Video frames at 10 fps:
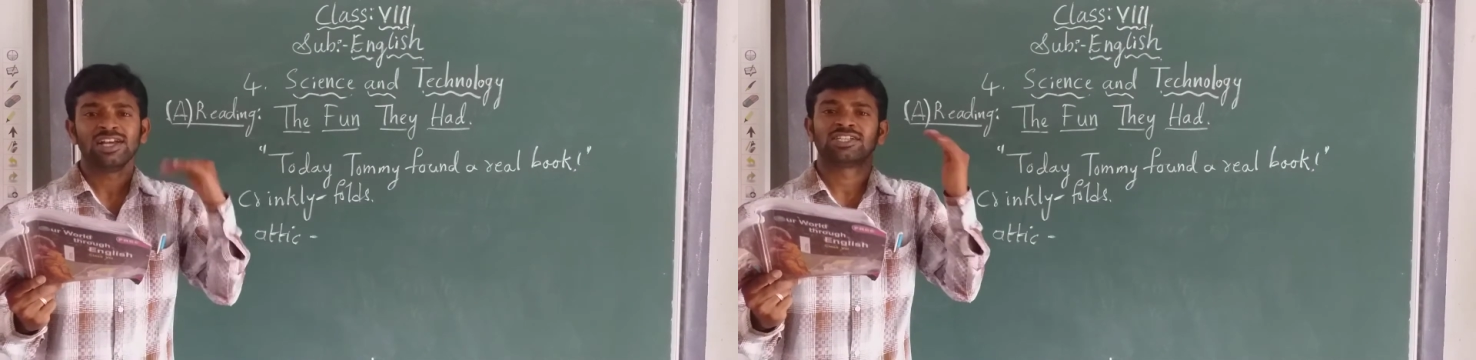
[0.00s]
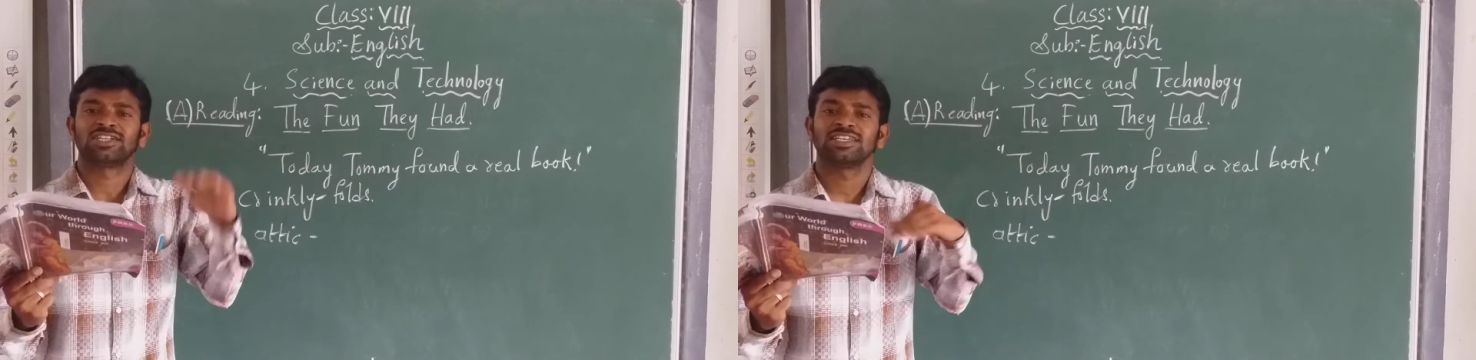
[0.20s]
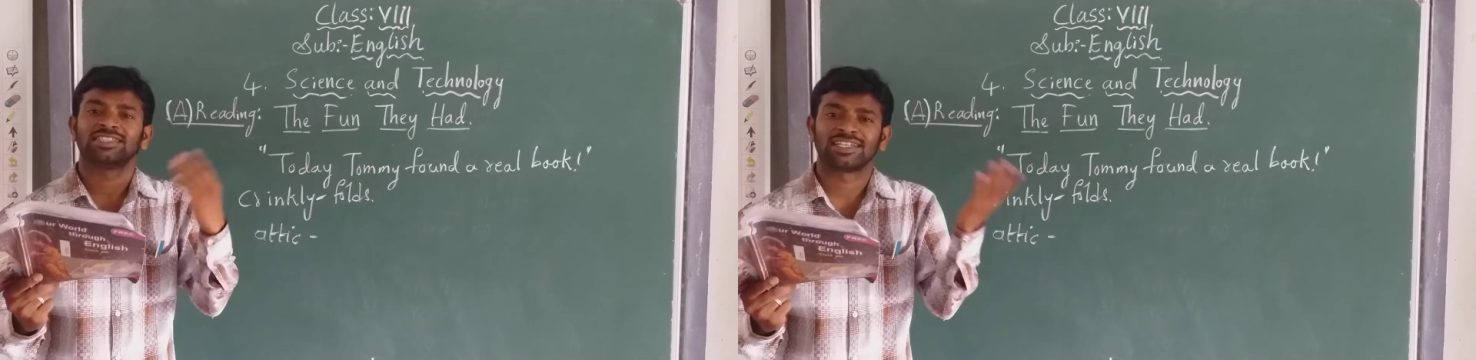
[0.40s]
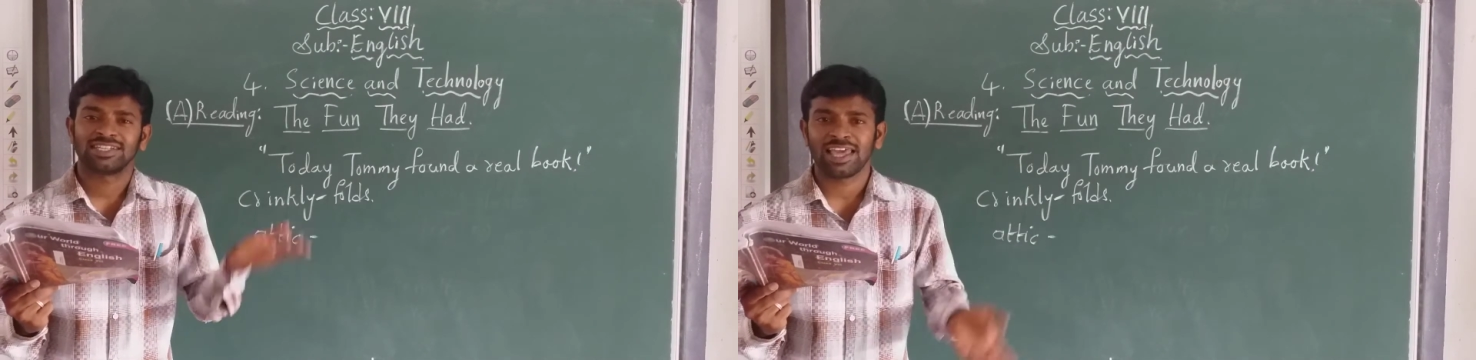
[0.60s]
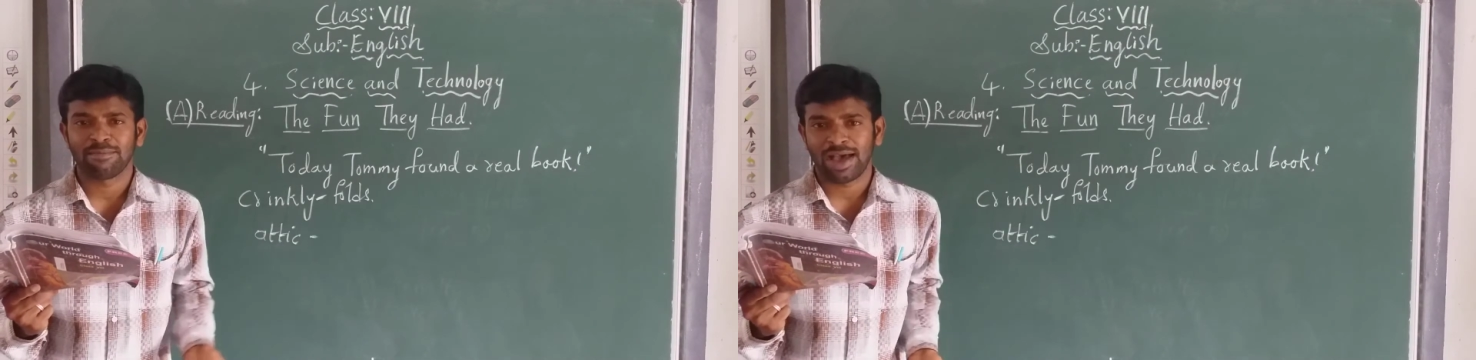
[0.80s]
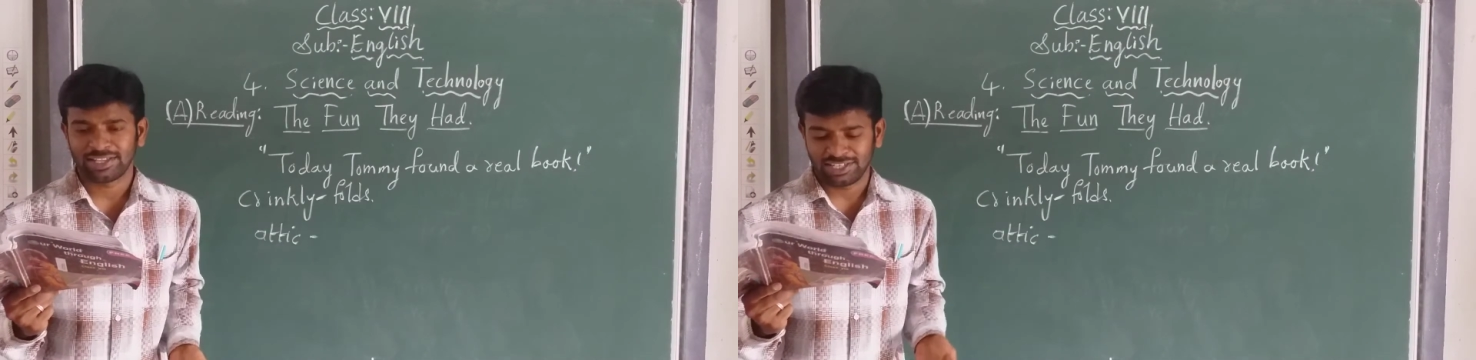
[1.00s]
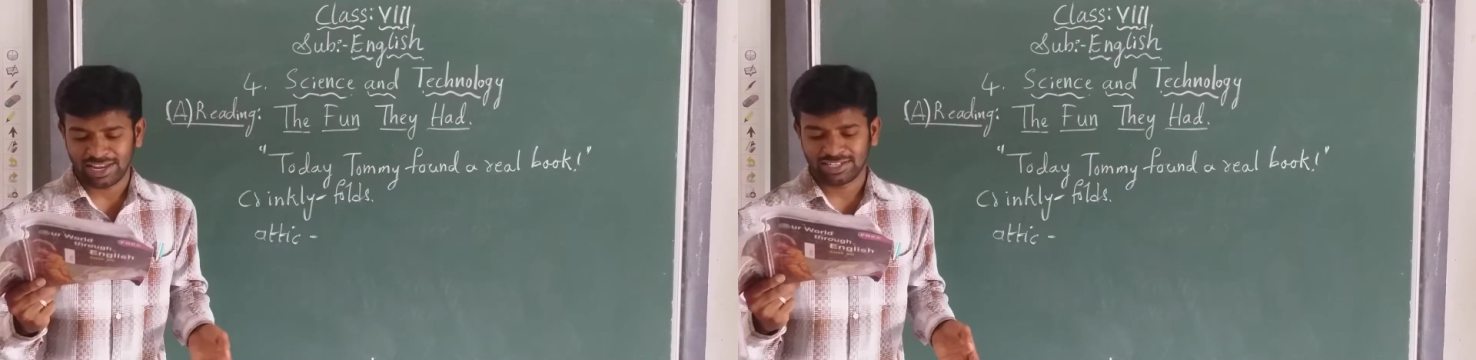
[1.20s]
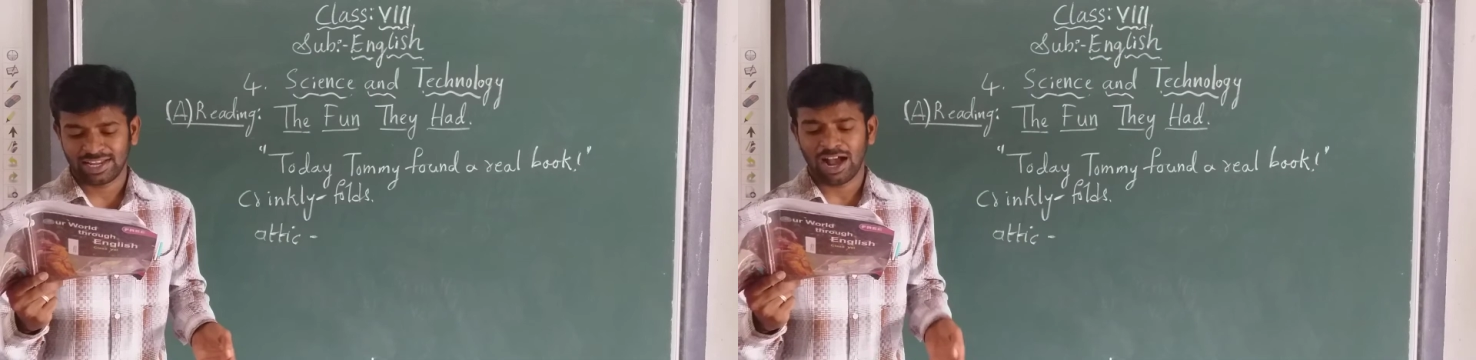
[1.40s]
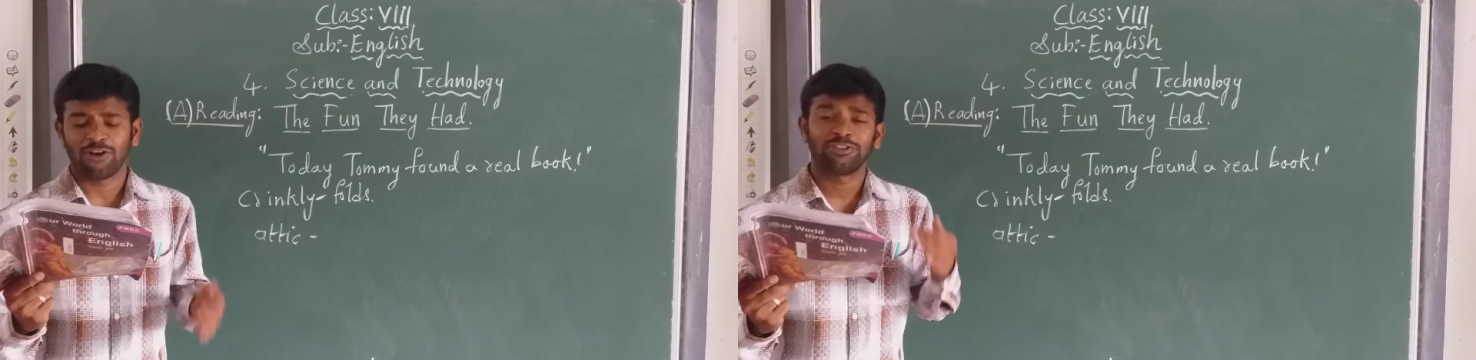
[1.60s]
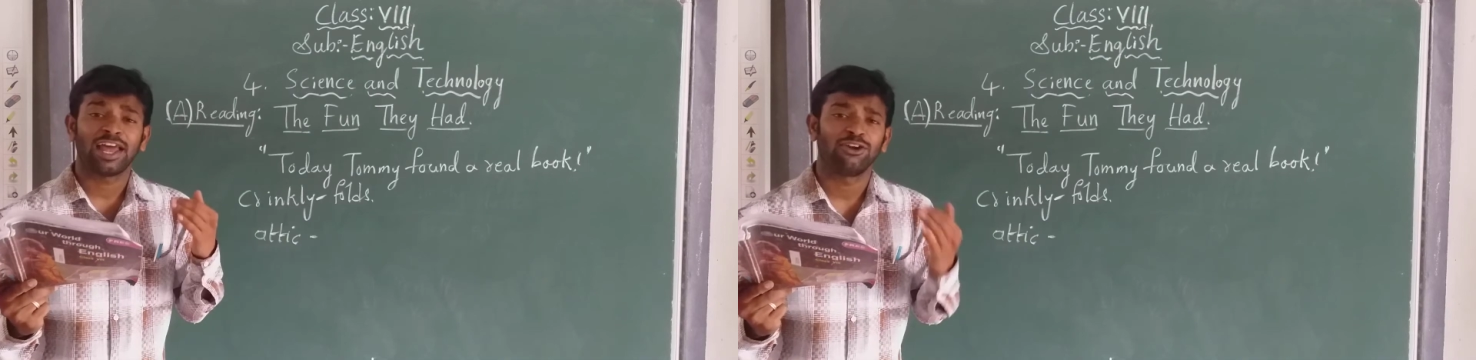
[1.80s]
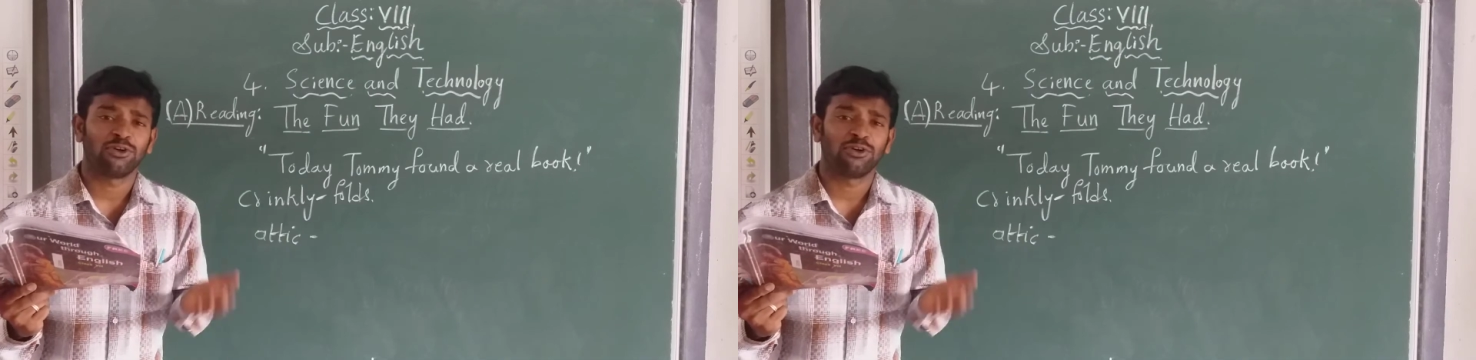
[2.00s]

She is just imagination how they are